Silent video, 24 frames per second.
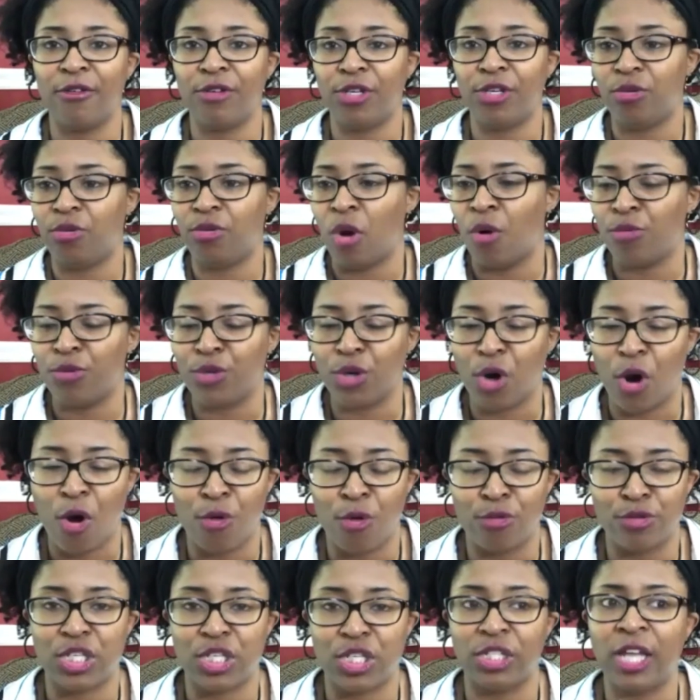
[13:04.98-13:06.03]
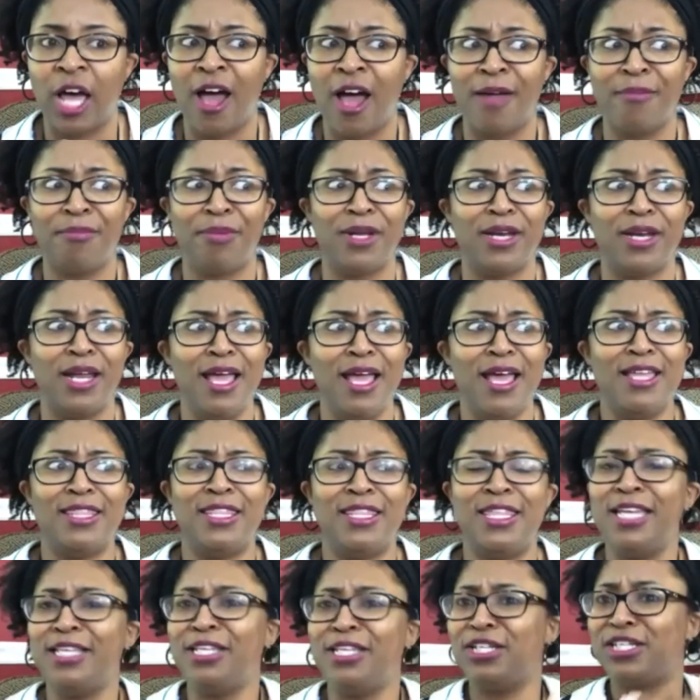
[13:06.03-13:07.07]
you own your own salon, but then
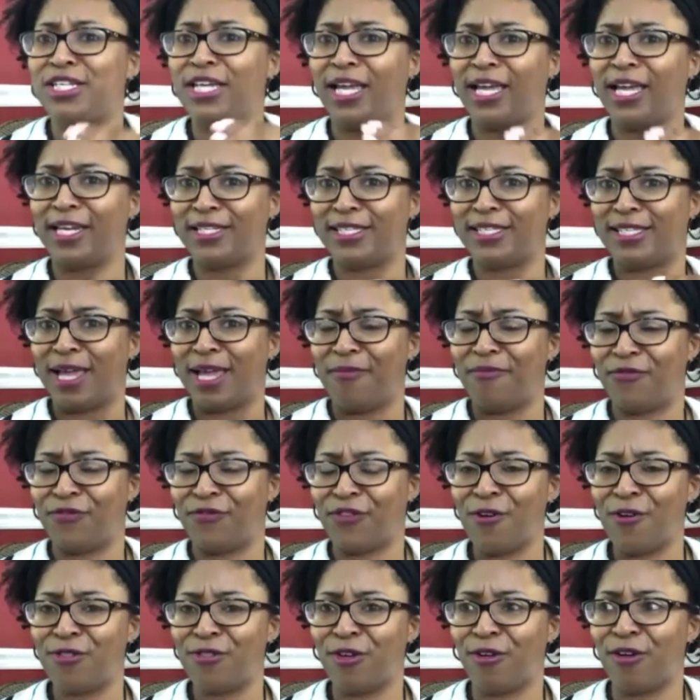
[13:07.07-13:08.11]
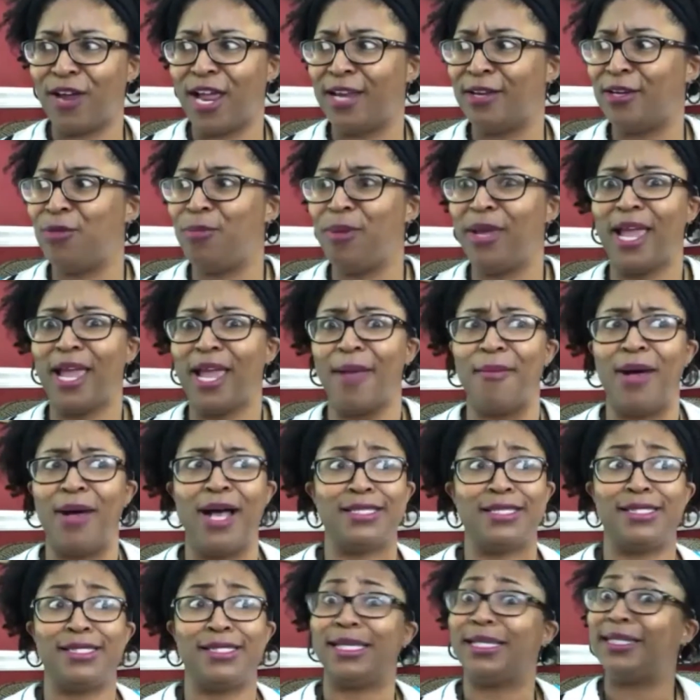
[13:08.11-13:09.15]
you took it a step further and you became a
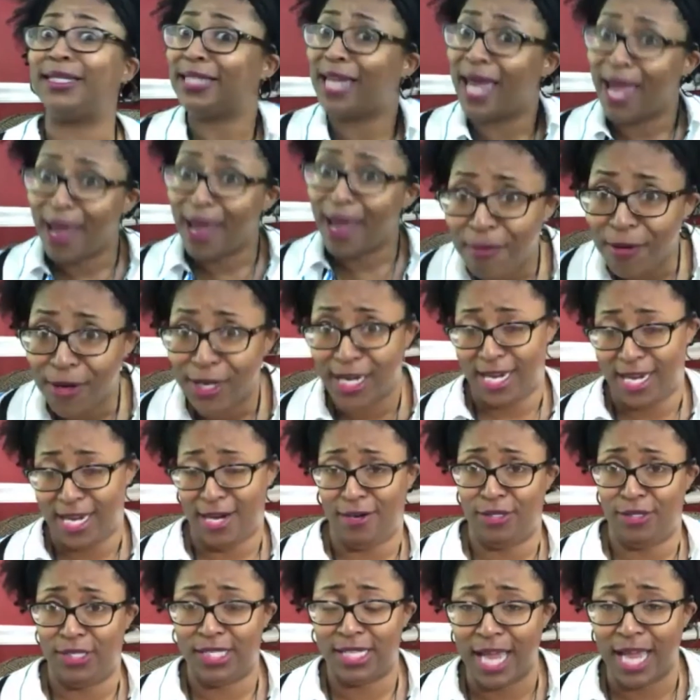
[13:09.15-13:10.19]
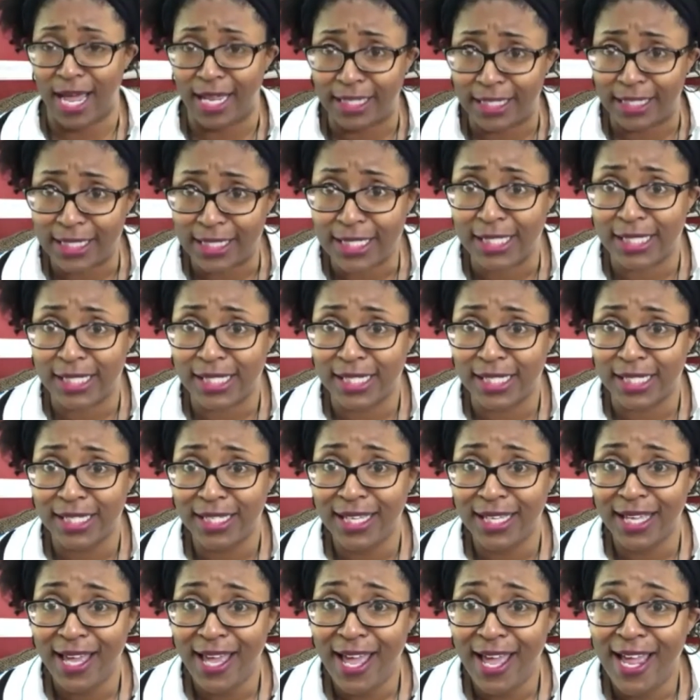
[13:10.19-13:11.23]
celebrity hairstylist.
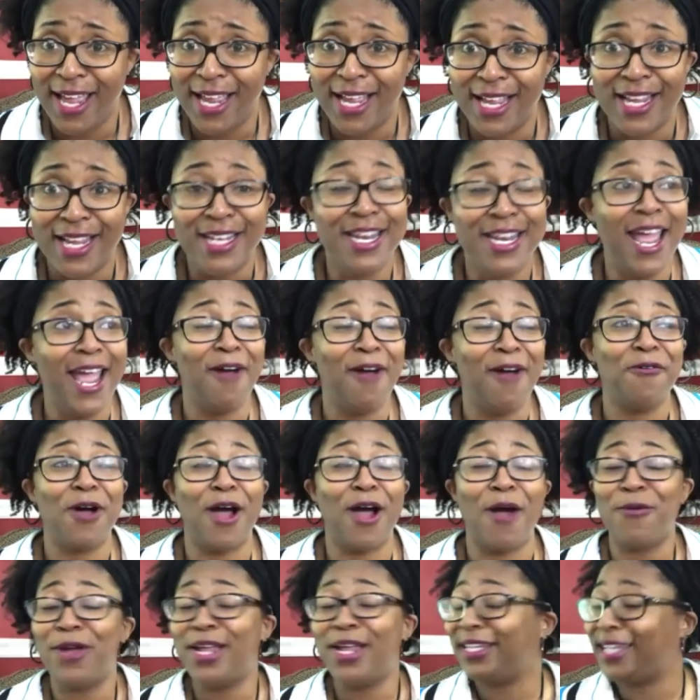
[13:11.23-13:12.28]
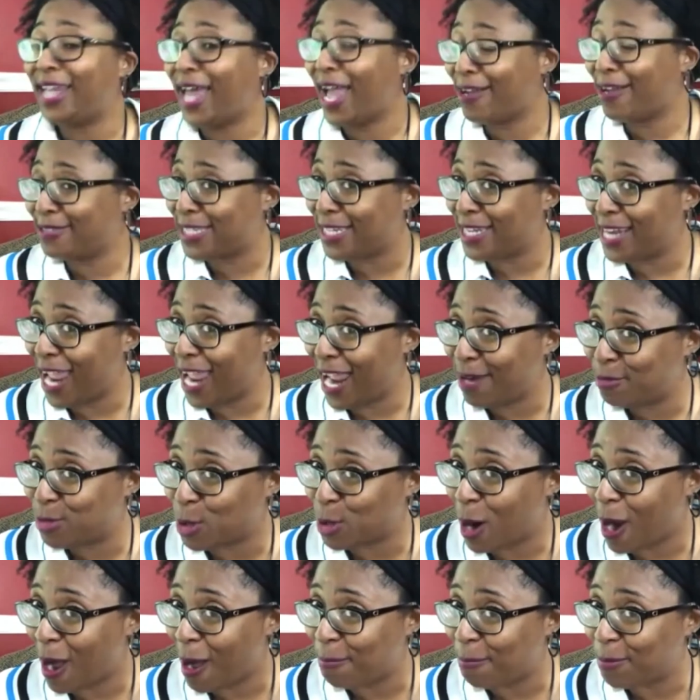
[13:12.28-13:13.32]
Now, are we allowed to name
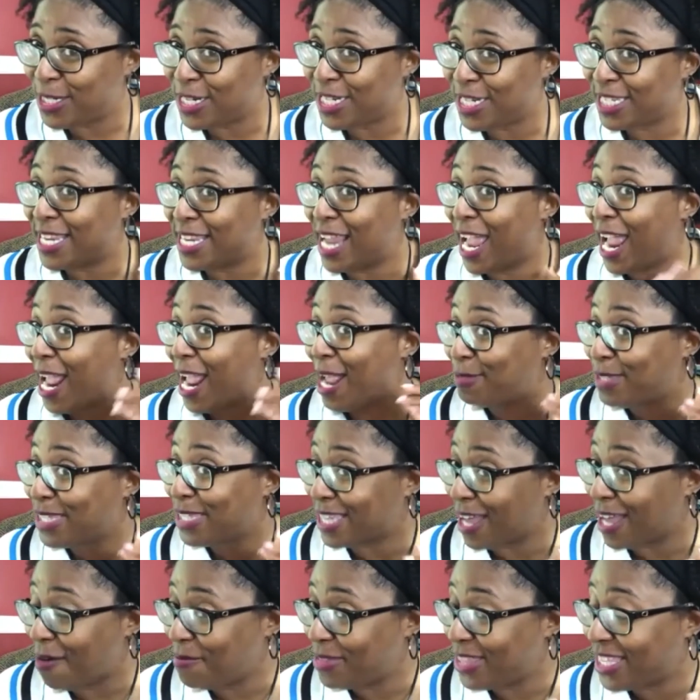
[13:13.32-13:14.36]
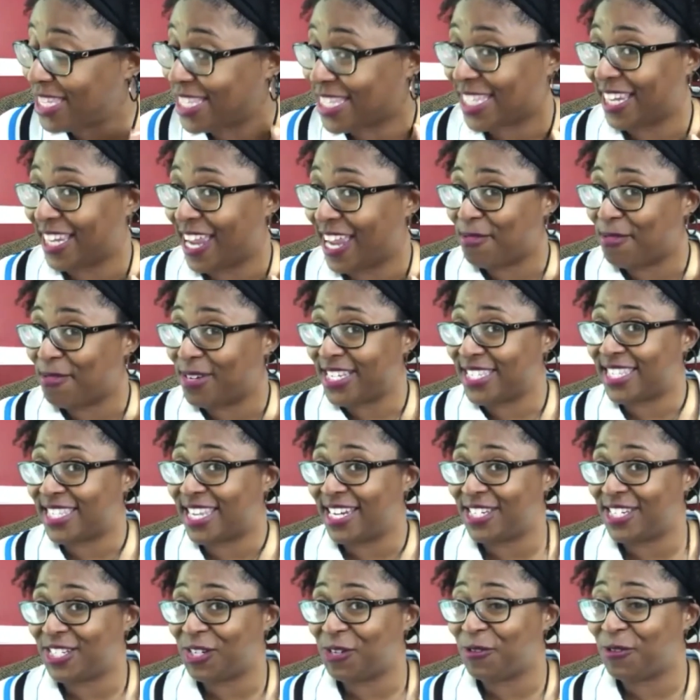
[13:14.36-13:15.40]
drop and just name some of the celebrities that
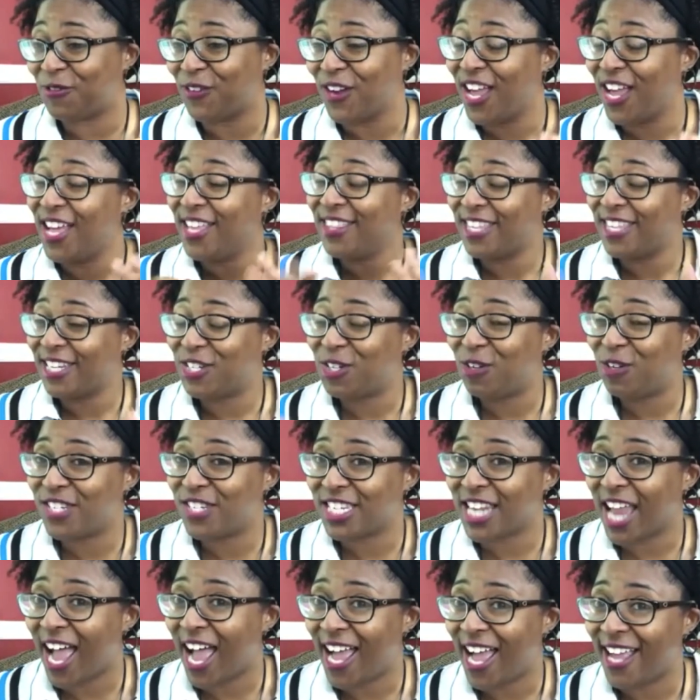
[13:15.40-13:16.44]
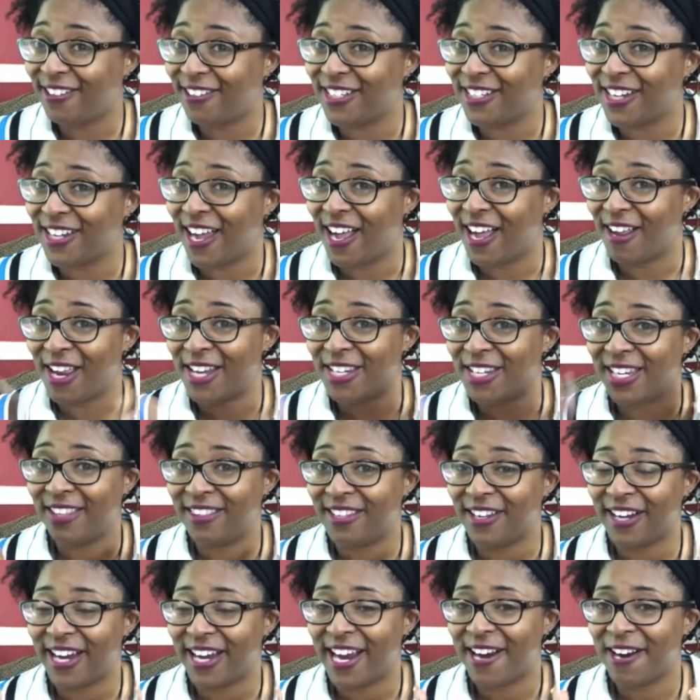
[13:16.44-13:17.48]
you've styled and done their
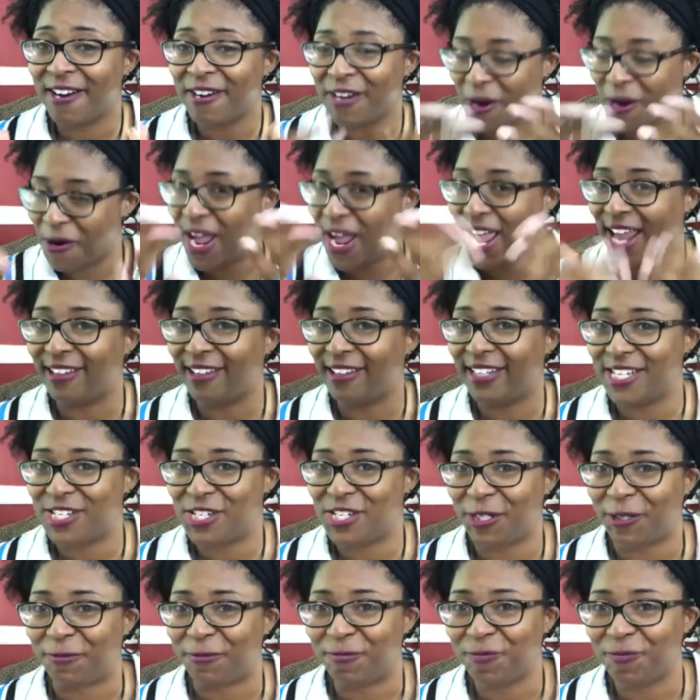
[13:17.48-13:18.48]
hair? Go ahead, I'll let you.